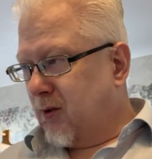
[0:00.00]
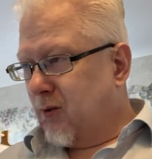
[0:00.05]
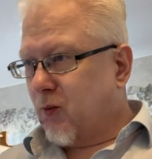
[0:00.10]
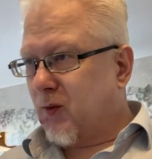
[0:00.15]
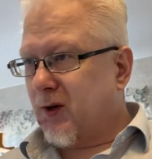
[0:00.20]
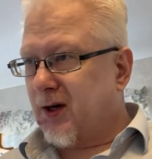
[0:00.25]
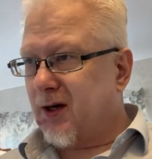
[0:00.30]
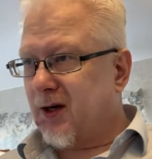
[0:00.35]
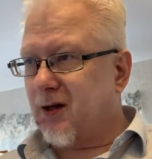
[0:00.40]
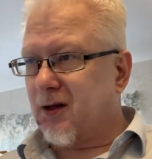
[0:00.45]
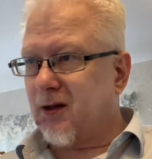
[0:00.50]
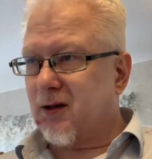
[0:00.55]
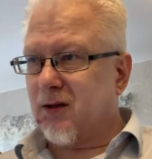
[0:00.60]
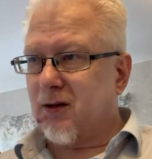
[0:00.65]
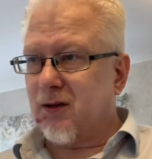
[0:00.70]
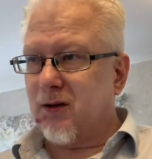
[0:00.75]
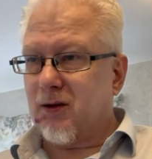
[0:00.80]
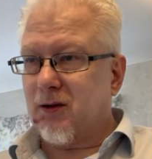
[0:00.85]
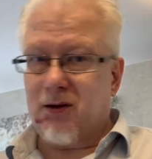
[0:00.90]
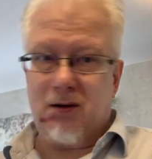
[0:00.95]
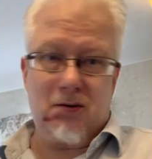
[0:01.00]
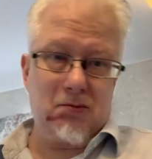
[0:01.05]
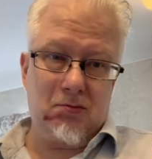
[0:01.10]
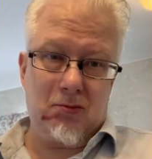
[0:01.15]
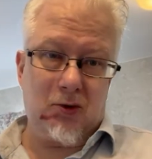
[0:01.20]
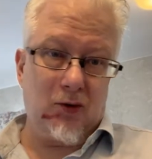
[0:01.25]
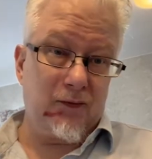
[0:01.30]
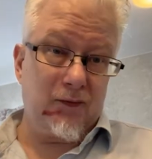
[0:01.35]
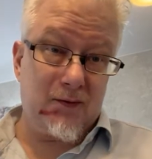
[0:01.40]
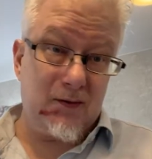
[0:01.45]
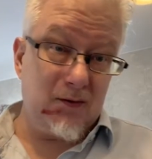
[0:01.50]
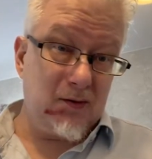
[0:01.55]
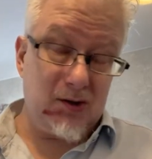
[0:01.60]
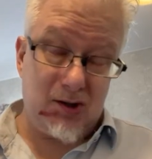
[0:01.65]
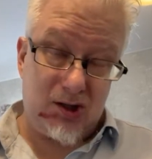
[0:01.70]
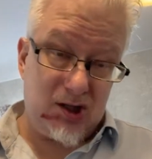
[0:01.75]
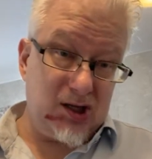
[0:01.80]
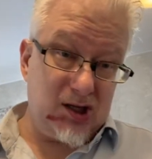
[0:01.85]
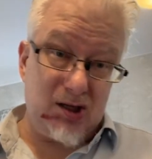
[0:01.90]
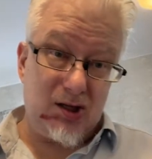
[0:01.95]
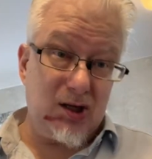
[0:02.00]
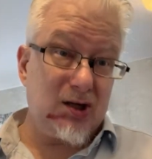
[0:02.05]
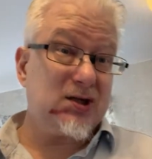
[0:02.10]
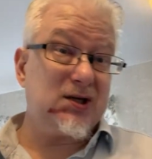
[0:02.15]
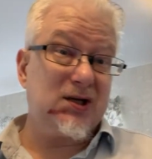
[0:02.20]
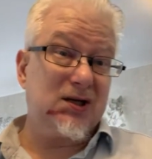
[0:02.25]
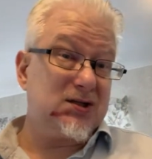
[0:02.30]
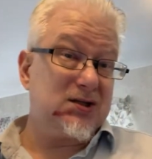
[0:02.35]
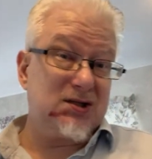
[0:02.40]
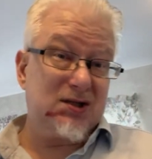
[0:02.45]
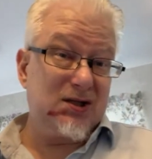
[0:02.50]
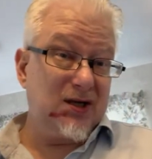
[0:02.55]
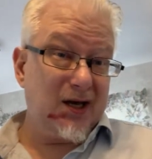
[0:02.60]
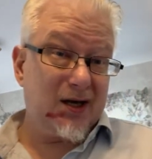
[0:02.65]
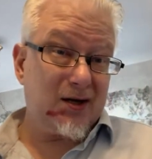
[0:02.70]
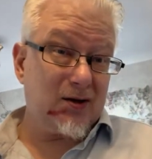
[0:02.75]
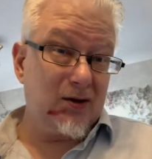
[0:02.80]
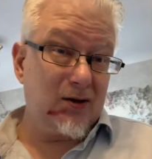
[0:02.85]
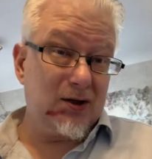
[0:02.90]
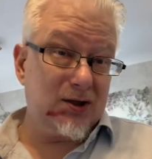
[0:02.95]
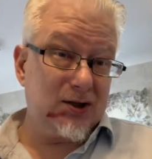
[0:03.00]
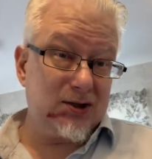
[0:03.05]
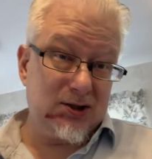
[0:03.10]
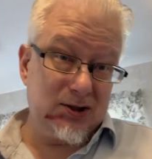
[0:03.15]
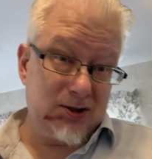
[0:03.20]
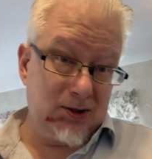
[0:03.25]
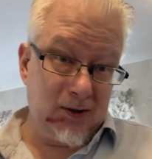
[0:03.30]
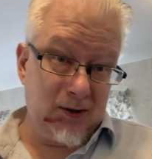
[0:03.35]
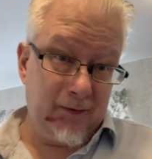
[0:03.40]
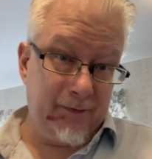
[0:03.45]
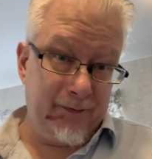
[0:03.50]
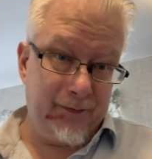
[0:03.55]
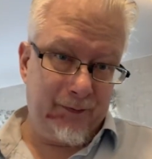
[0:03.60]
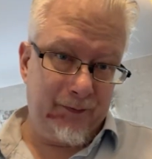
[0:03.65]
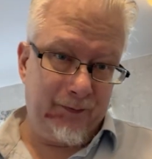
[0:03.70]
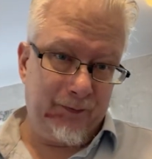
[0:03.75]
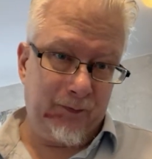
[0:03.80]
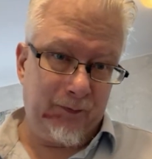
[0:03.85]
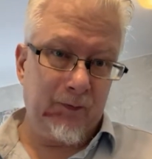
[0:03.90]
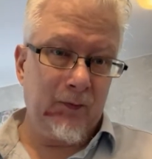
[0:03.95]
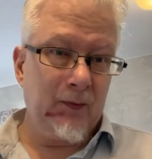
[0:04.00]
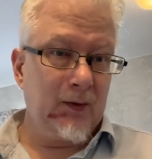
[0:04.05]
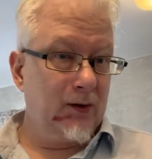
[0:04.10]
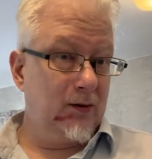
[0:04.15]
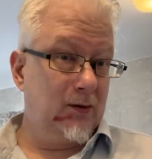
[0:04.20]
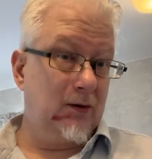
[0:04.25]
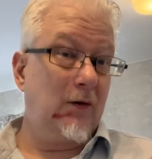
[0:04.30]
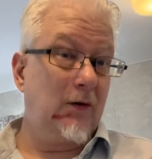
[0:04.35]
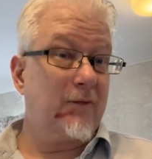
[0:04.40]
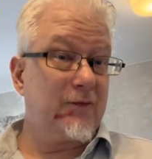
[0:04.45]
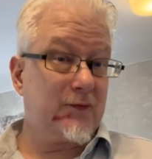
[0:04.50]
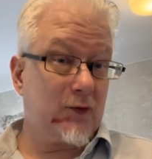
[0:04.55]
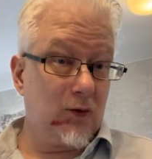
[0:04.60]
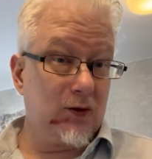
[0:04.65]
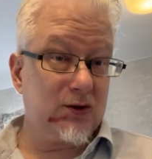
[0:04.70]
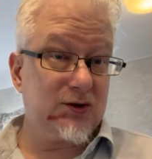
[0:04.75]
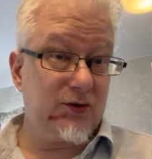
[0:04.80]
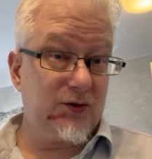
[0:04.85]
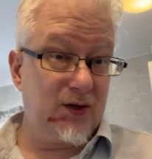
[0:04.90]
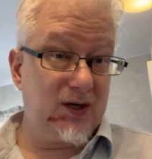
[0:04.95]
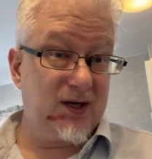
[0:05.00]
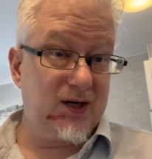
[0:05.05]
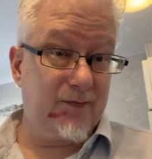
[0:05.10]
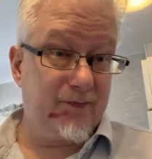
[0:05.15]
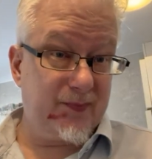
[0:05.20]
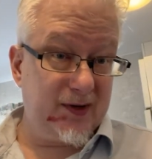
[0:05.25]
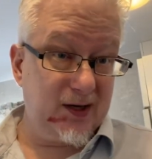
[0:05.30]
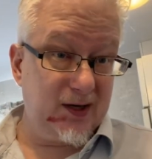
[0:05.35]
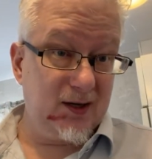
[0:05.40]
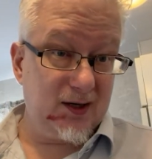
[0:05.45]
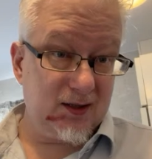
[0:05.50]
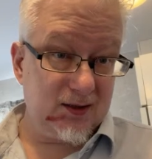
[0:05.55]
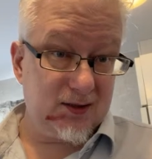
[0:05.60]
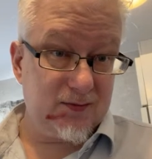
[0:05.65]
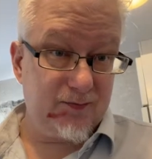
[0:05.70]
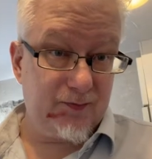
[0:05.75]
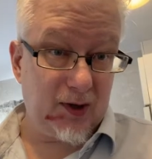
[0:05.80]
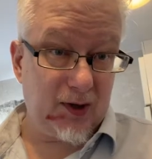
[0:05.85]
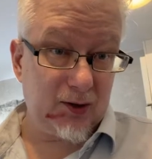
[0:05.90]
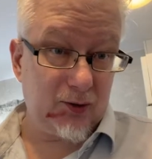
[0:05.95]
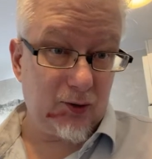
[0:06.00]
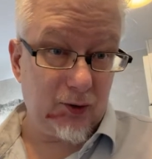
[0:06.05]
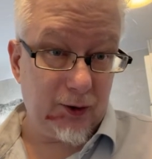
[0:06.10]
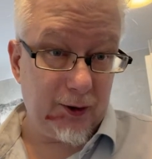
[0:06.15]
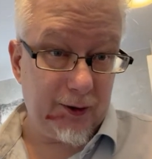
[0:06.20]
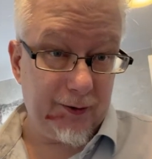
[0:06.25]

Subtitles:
Well, since it is Snickers, of course you need peanut butter.